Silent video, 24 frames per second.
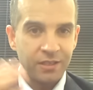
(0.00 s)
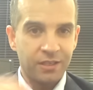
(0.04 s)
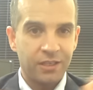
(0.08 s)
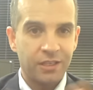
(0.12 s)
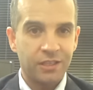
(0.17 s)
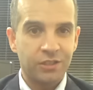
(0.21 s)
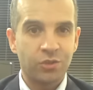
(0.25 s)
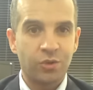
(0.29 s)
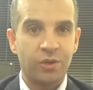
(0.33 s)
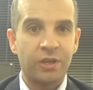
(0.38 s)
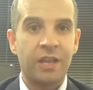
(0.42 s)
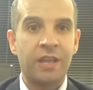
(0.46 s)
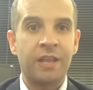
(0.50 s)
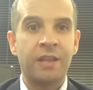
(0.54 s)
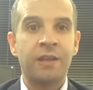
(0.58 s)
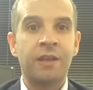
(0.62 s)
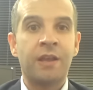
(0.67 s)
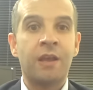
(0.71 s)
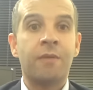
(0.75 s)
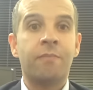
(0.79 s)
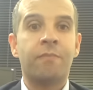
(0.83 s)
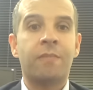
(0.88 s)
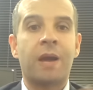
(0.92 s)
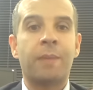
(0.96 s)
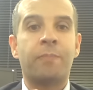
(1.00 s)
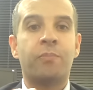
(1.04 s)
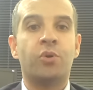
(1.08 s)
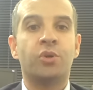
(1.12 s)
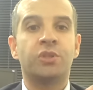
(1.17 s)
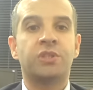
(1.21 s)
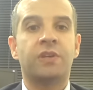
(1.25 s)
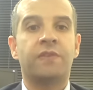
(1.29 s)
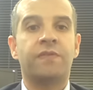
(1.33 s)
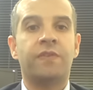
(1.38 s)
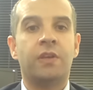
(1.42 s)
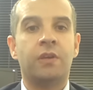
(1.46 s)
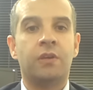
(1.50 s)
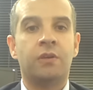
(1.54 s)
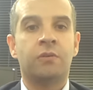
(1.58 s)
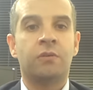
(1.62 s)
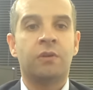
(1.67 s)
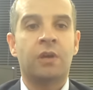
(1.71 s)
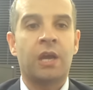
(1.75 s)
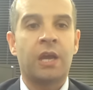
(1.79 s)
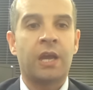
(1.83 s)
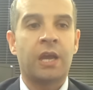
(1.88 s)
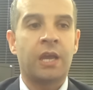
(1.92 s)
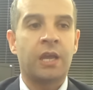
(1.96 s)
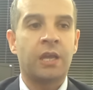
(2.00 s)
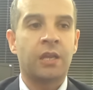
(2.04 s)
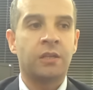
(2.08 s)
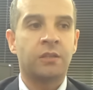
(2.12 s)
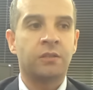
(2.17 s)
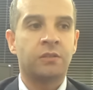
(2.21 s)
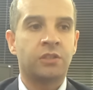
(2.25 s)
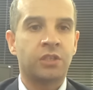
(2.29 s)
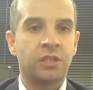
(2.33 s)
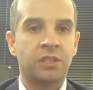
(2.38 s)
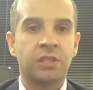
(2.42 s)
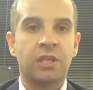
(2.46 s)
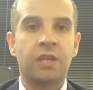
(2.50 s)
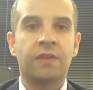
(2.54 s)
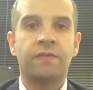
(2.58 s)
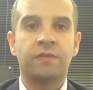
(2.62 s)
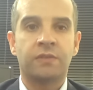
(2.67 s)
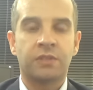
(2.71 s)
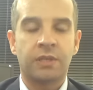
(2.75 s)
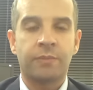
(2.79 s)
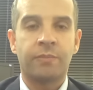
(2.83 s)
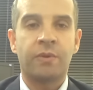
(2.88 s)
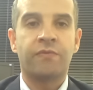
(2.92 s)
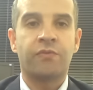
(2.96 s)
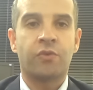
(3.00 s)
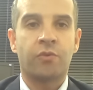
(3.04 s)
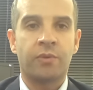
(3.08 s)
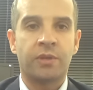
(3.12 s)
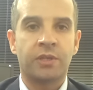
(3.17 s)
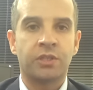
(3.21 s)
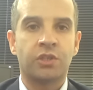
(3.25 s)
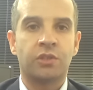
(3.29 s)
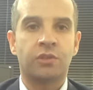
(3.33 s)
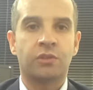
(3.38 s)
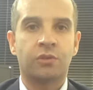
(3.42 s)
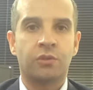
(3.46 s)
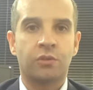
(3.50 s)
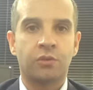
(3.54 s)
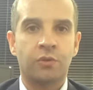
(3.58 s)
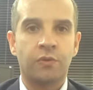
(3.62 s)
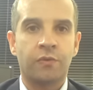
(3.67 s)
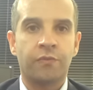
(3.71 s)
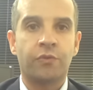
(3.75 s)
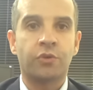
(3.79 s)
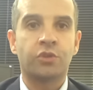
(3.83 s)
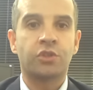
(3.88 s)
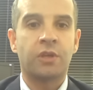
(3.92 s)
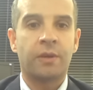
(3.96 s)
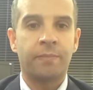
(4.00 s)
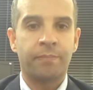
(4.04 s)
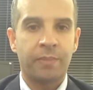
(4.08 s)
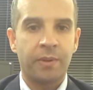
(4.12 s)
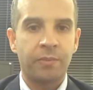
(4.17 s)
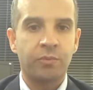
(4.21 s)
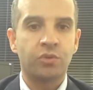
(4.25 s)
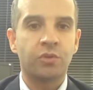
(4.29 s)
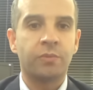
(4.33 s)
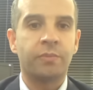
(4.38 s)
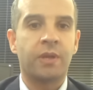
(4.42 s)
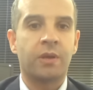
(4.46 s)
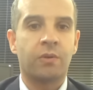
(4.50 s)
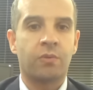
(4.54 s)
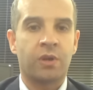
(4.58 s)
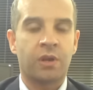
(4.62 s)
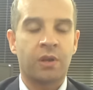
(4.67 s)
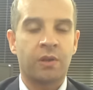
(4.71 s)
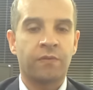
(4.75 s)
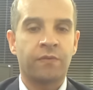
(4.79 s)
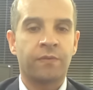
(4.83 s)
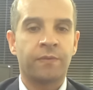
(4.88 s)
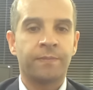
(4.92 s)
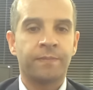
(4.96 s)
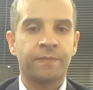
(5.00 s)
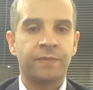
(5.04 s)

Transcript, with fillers: it's only my point of view and just giving some information to for some people to be aware of.